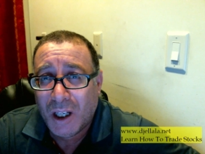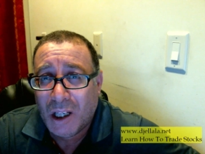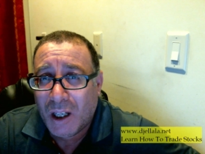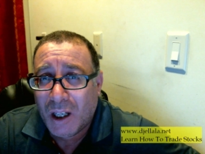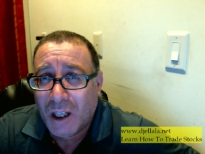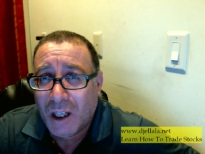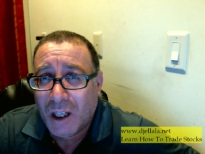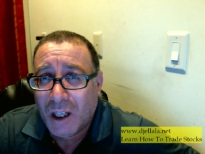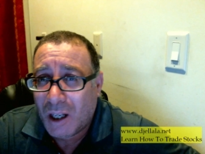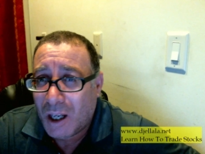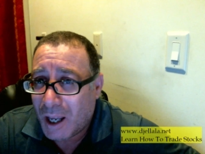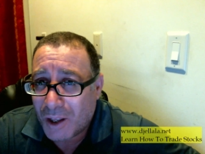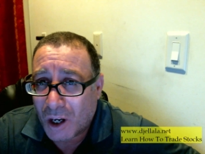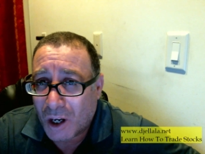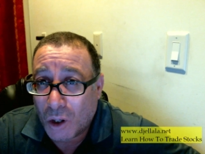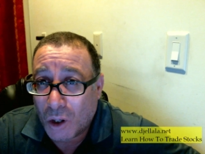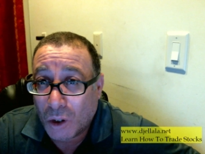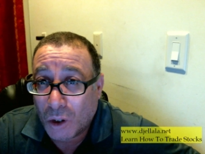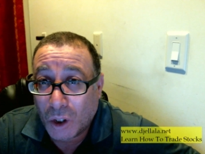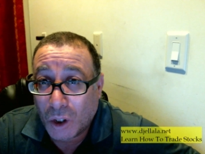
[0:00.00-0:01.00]
and there are
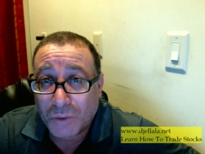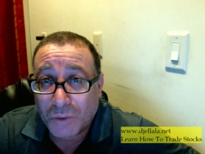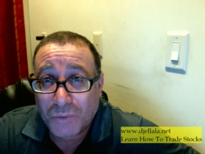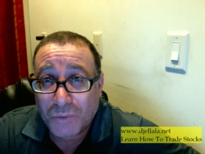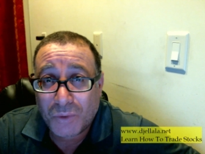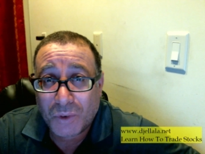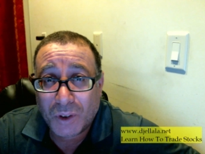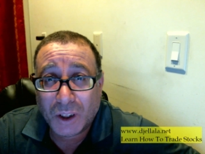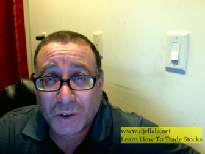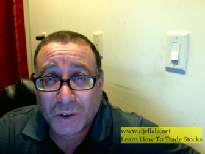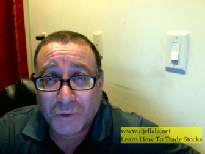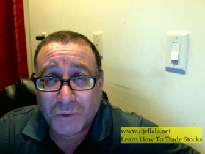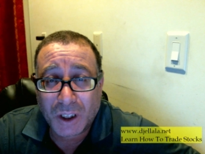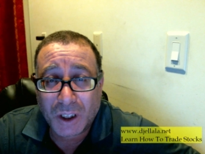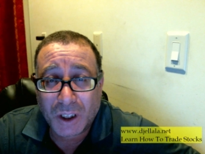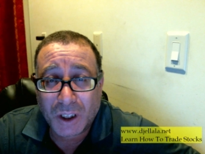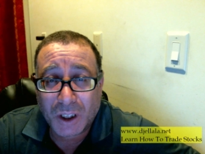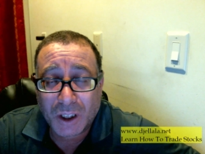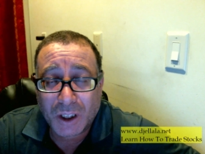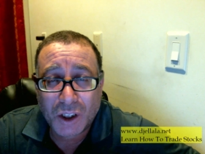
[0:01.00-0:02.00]
a lot of lot of
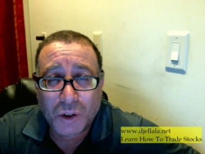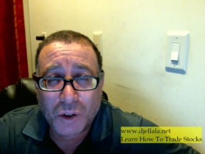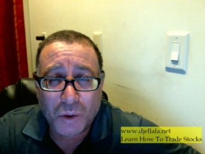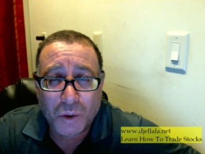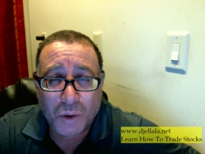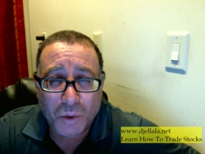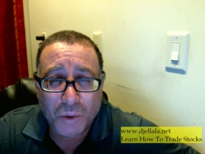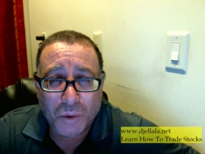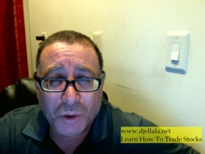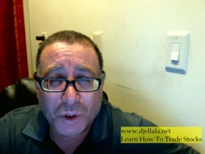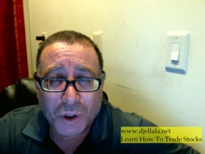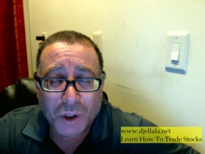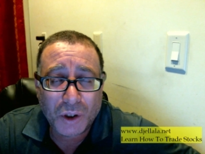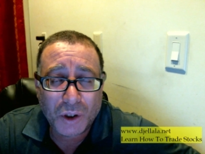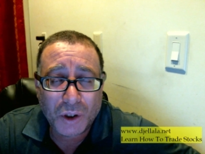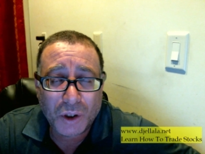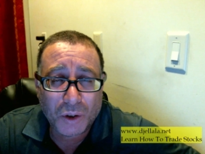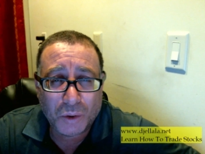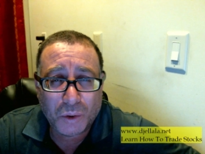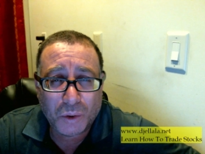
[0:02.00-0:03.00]
techniques to use in
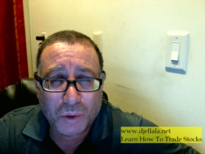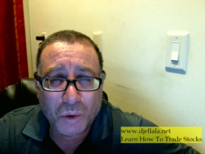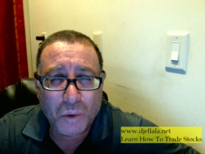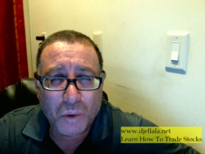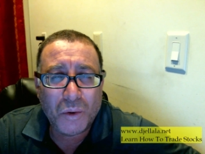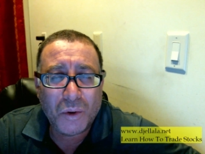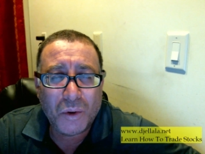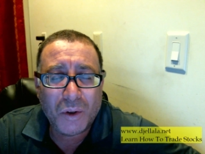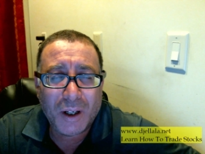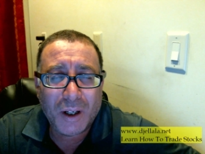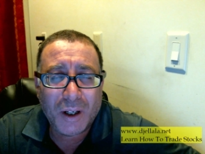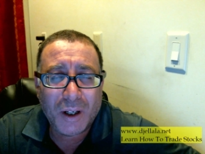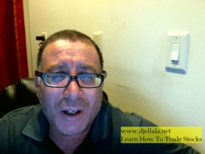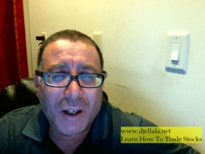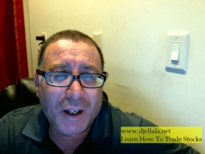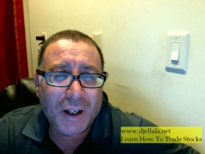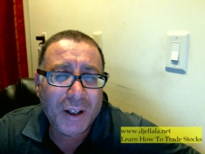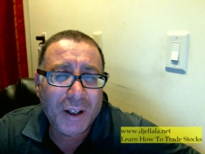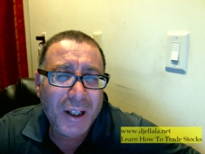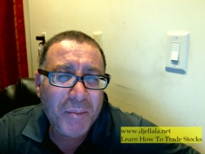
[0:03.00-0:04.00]
order to
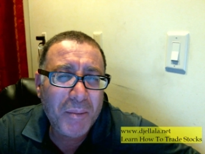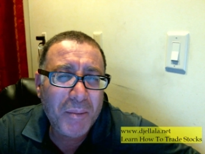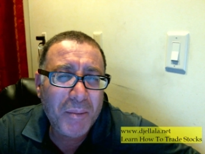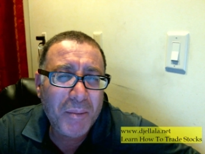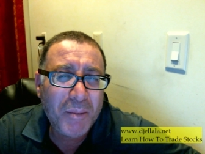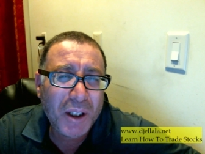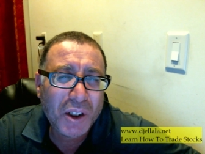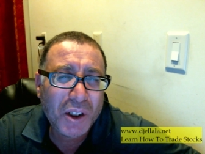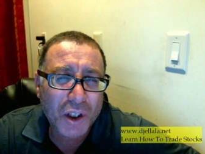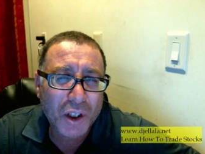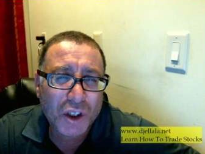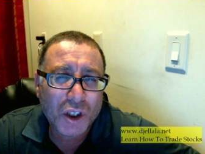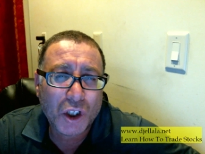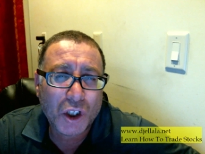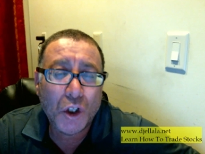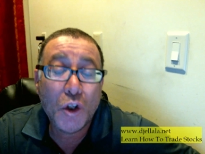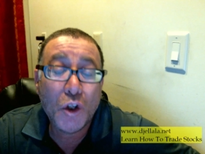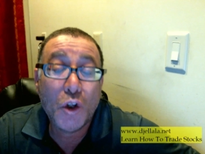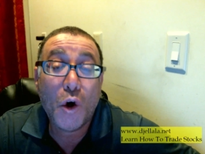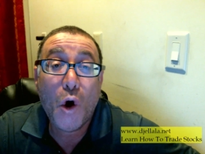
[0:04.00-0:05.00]
uh, limit the risk
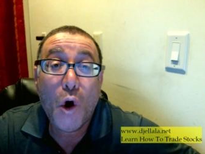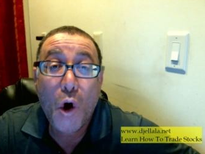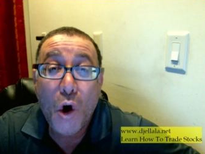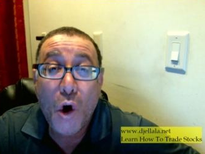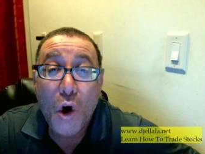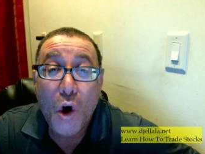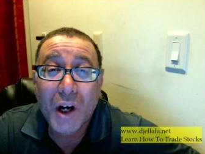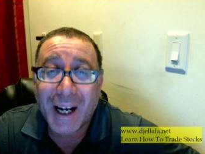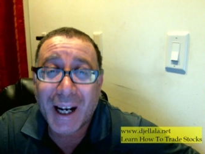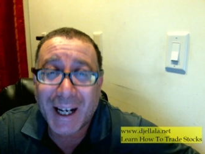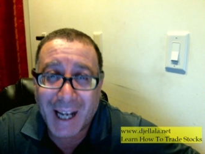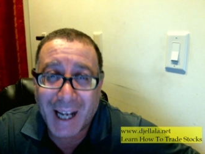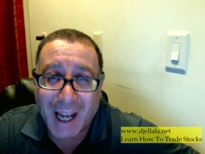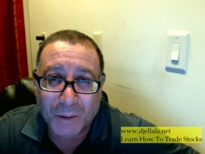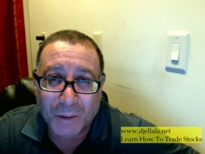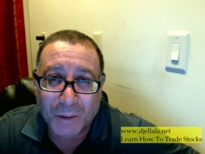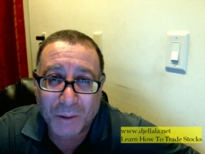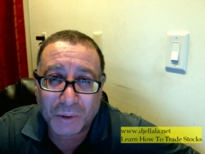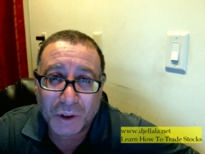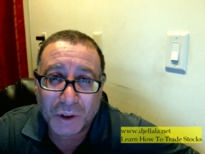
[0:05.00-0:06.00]
in the whole
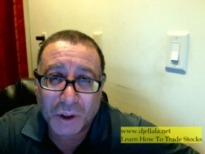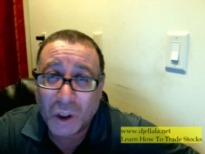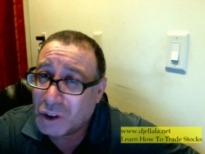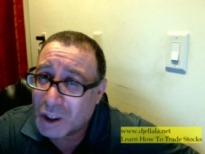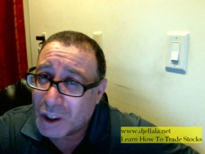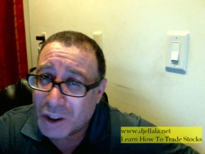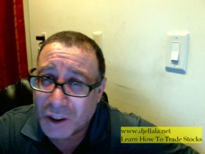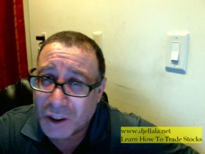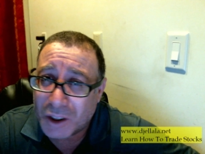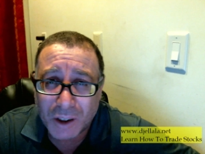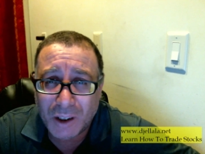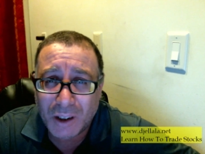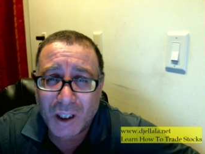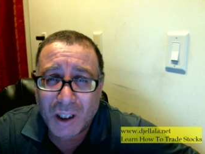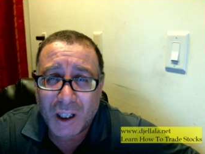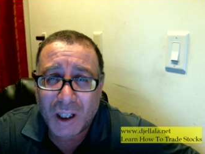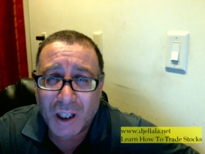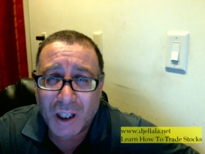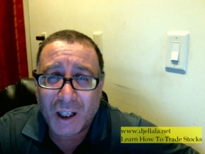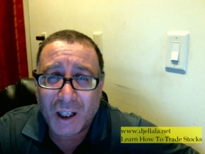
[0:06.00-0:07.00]
account not just in a, uh,